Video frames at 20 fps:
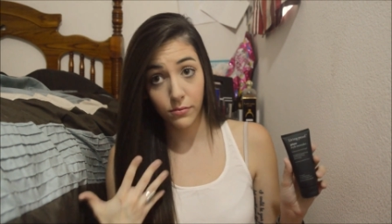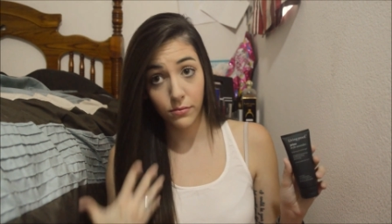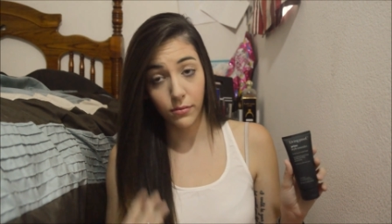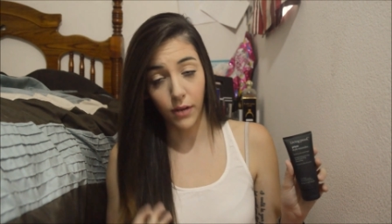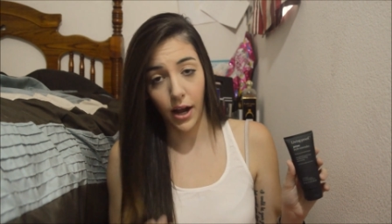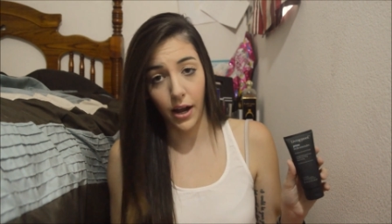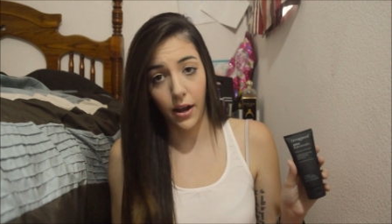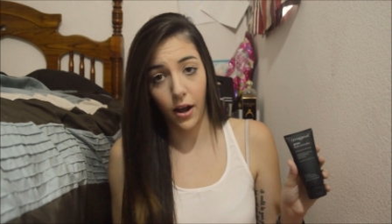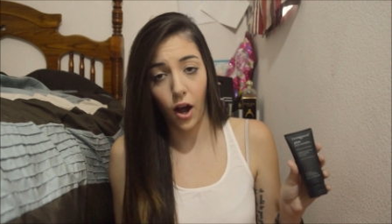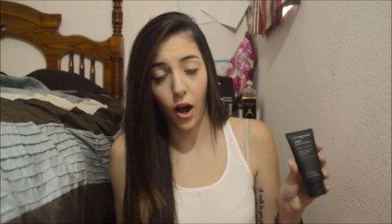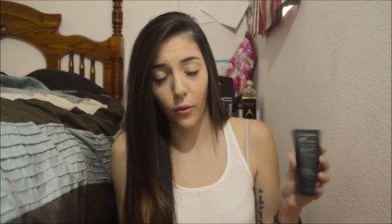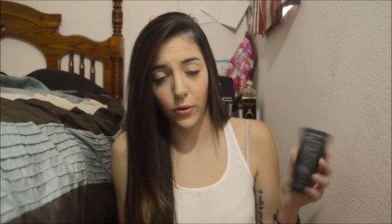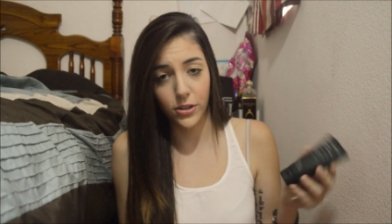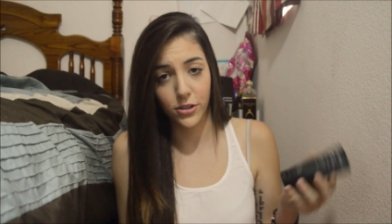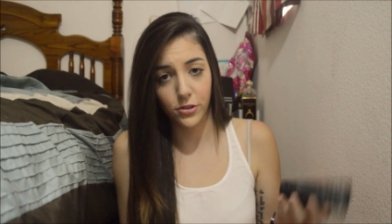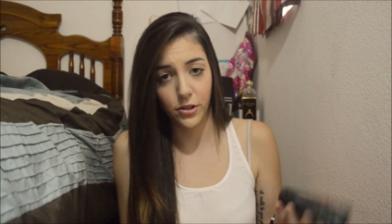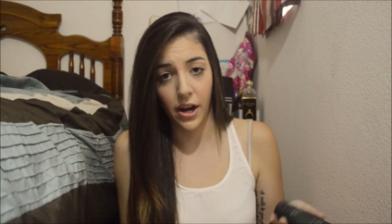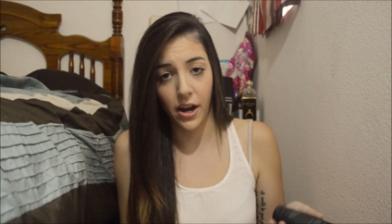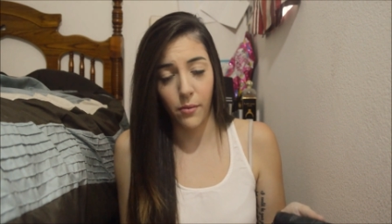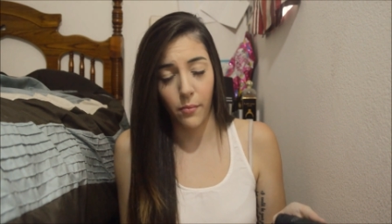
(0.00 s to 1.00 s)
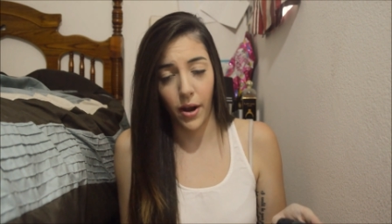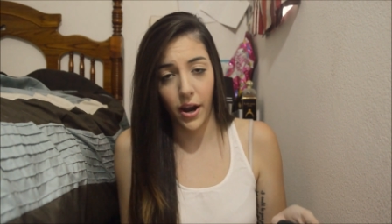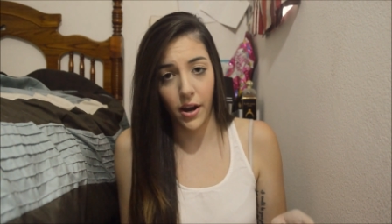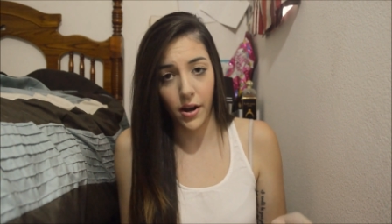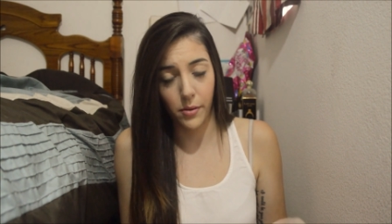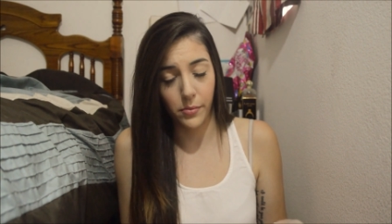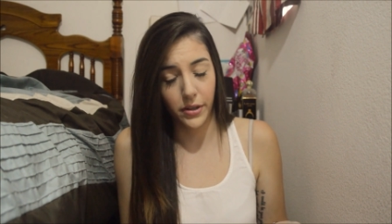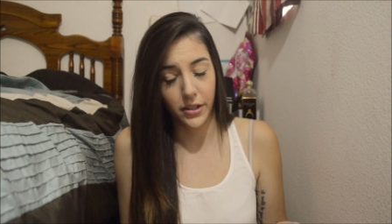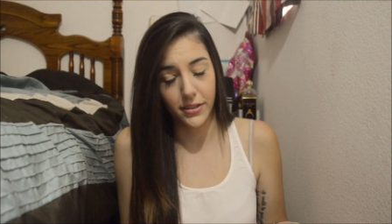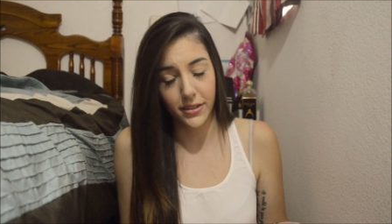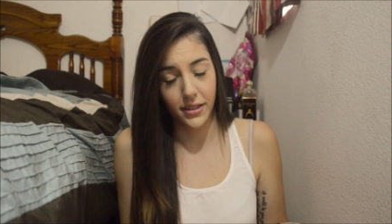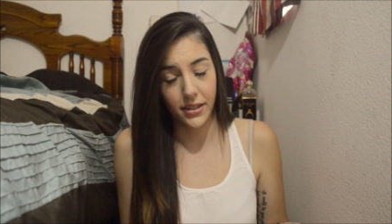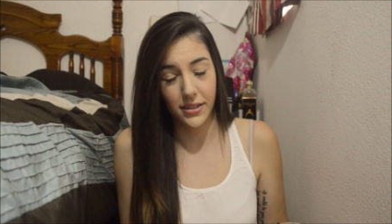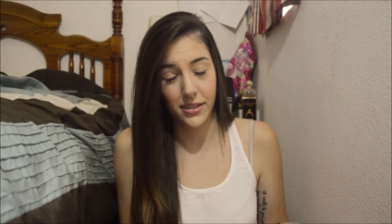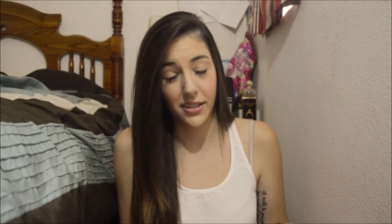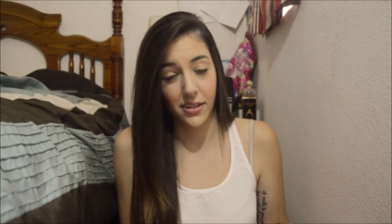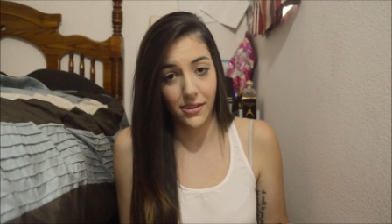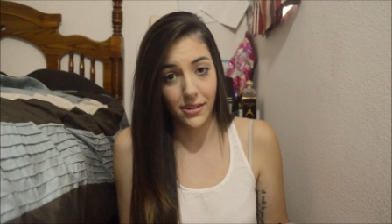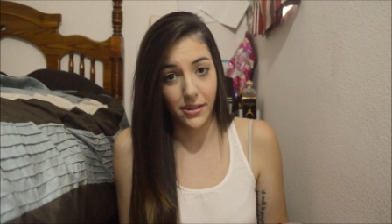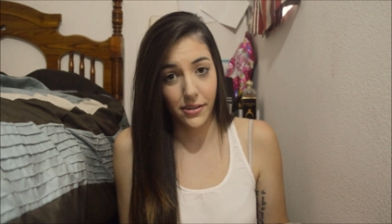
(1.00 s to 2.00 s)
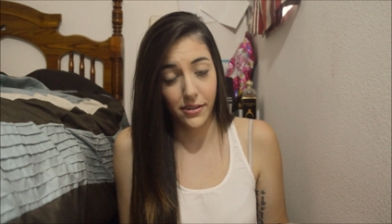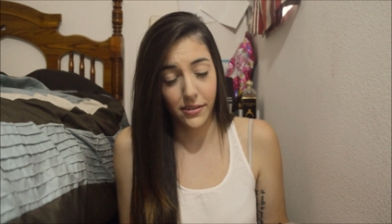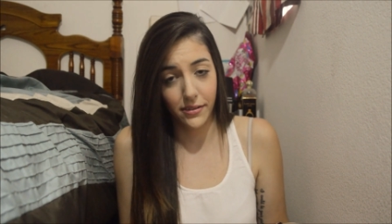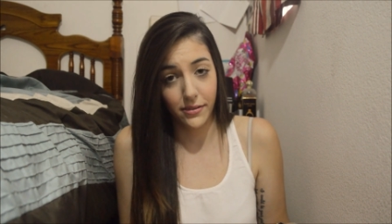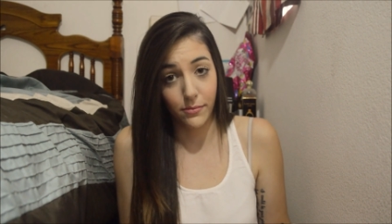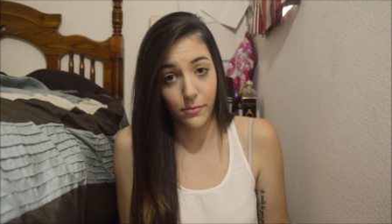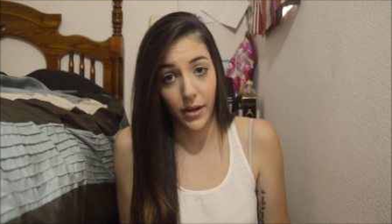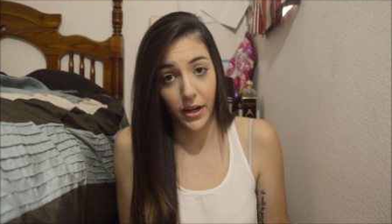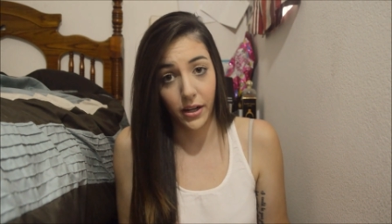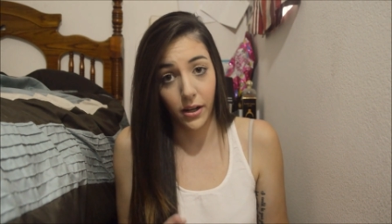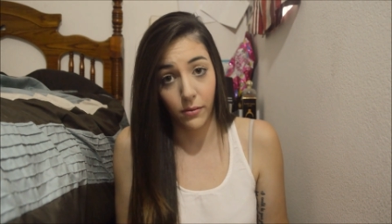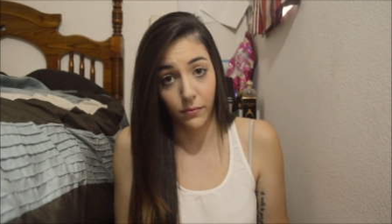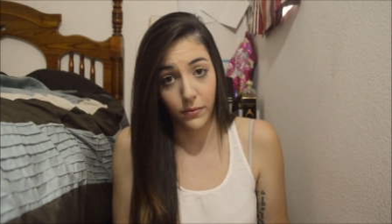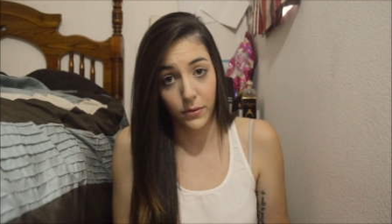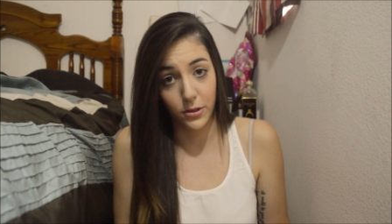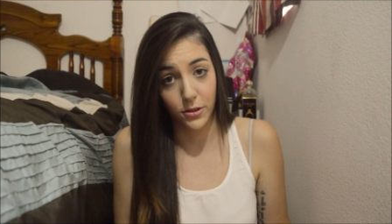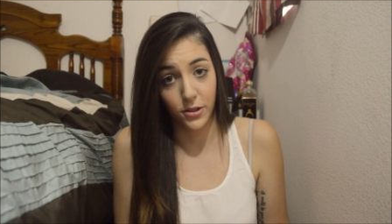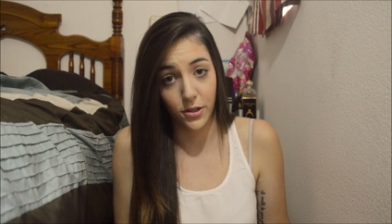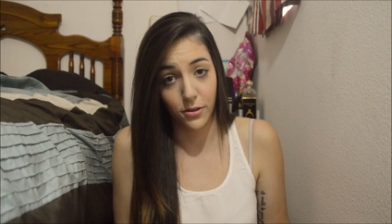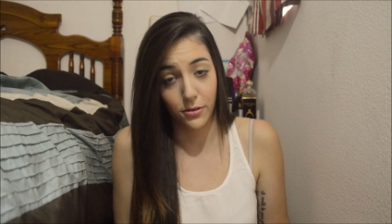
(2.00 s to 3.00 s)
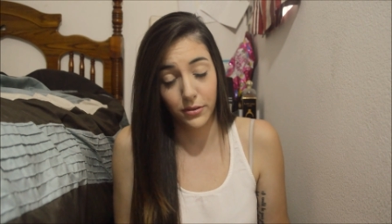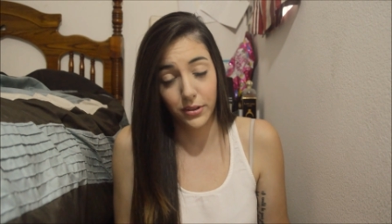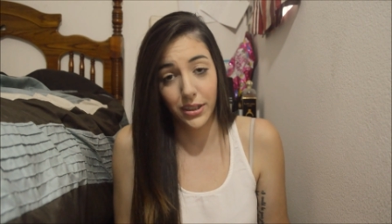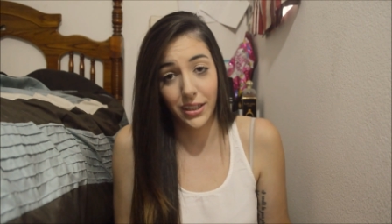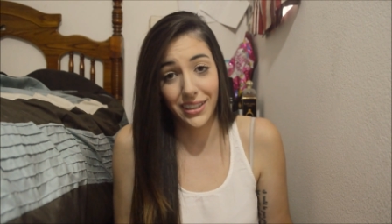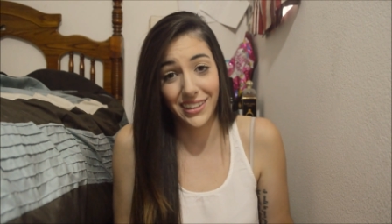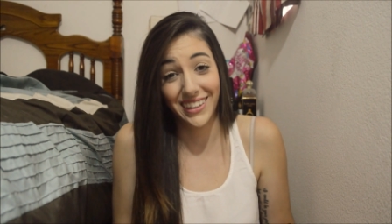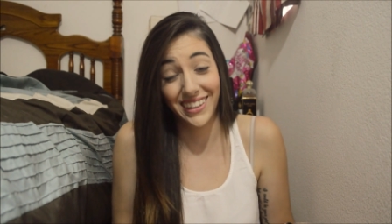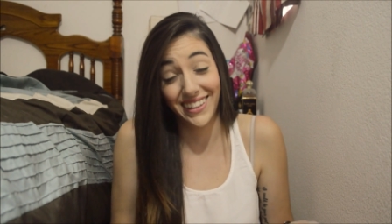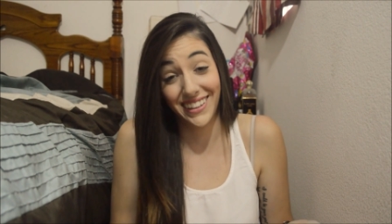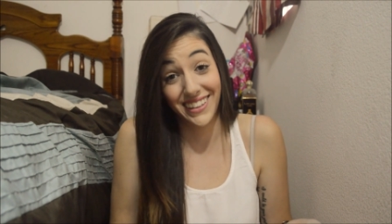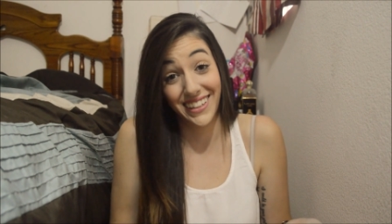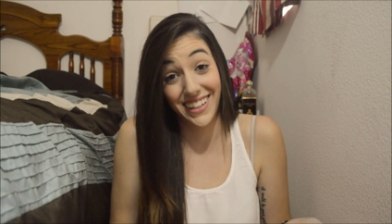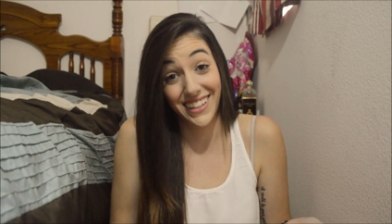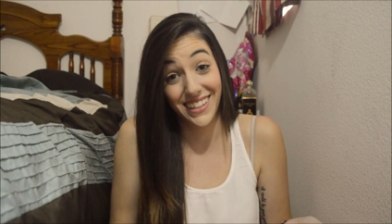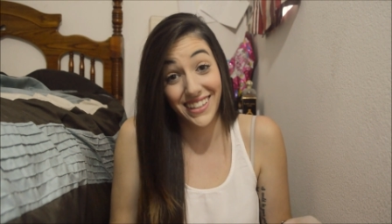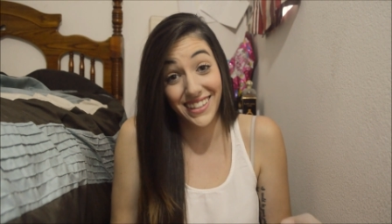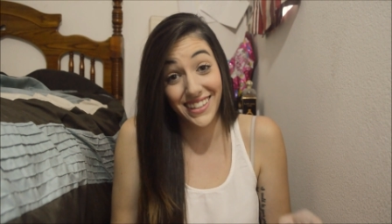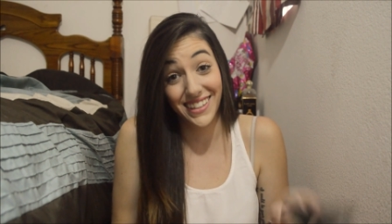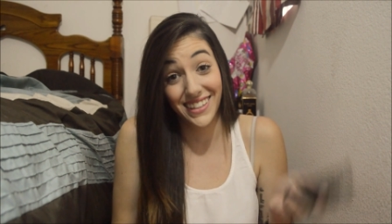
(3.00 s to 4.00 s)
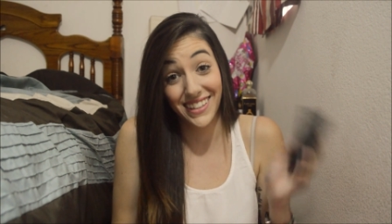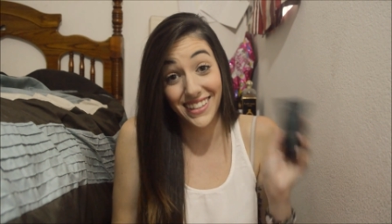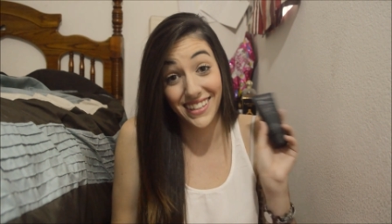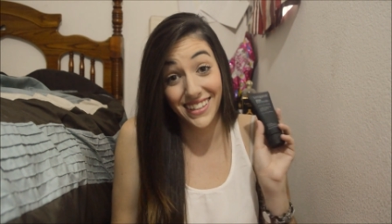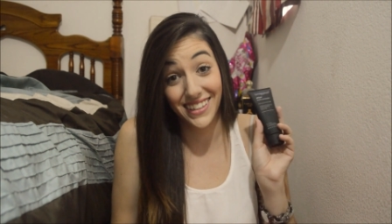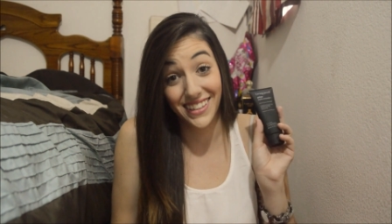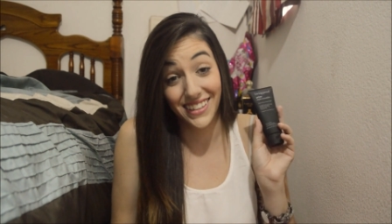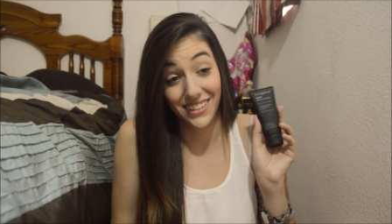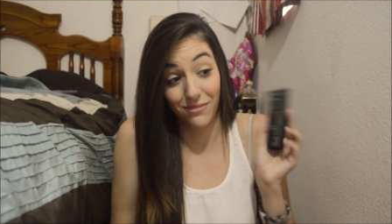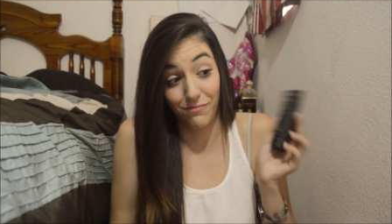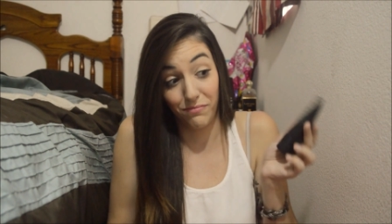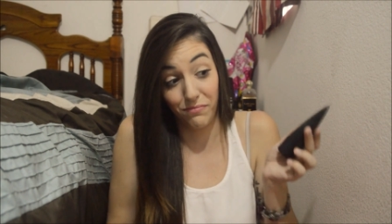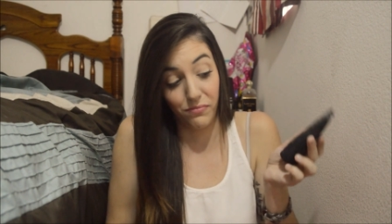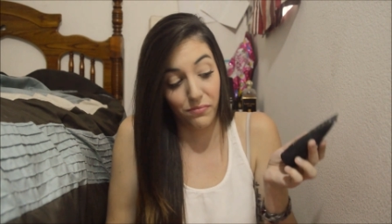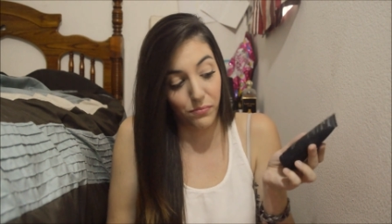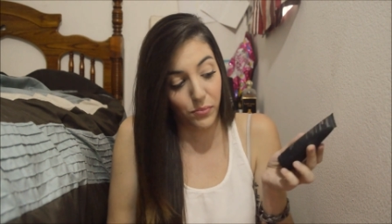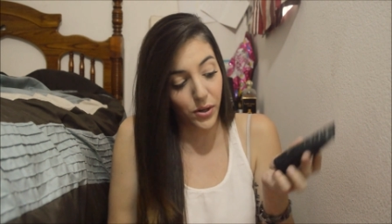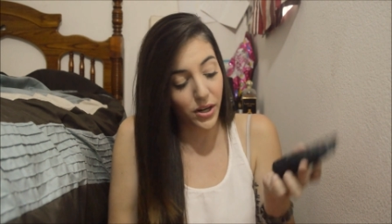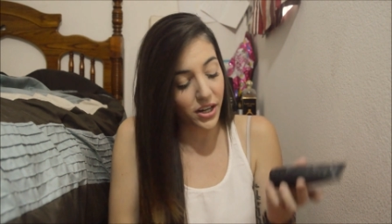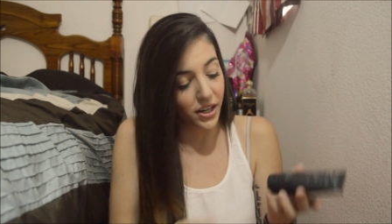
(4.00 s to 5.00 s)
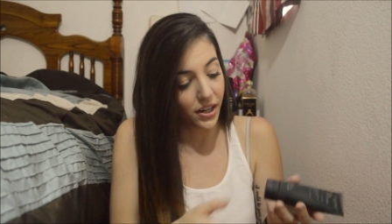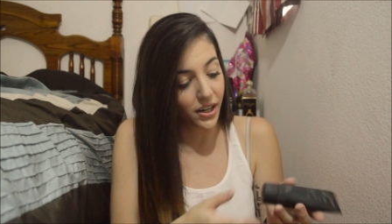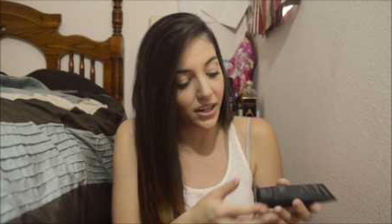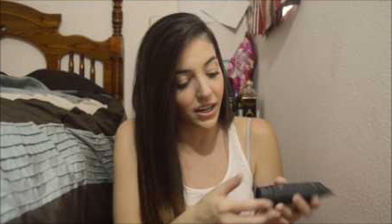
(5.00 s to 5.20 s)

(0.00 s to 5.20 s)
I always straighten my hair because that's uh, my comfort zone and it's pretty good.